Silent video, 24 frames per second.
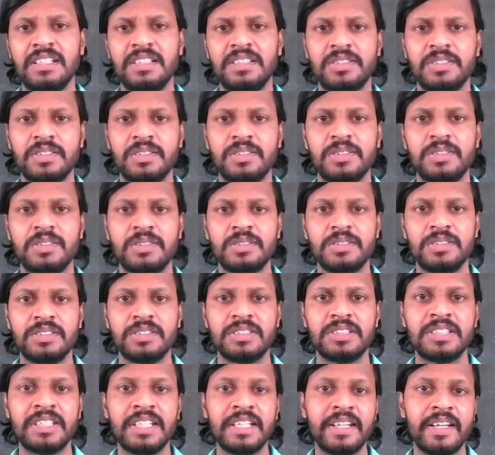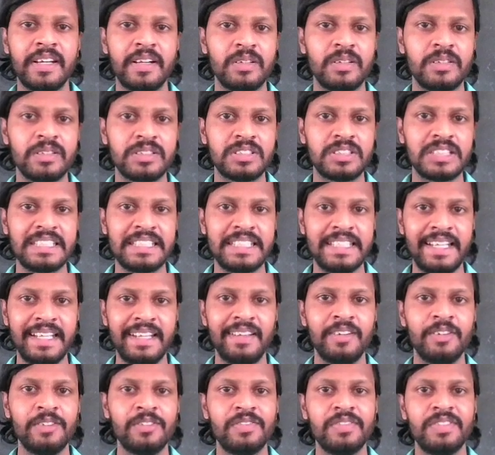So she cannot
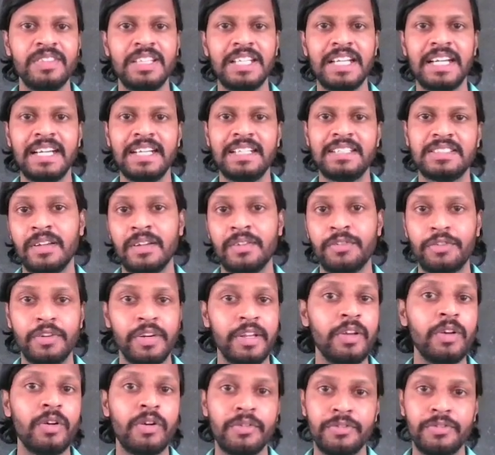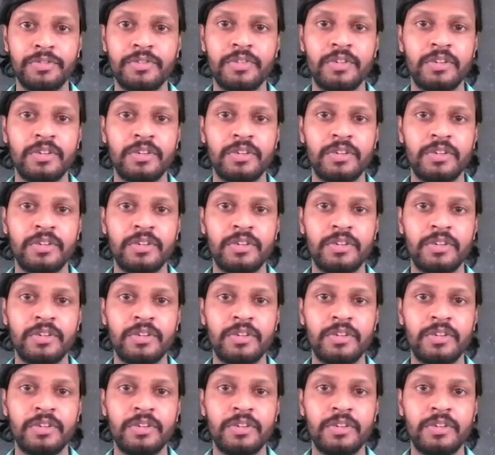give that free of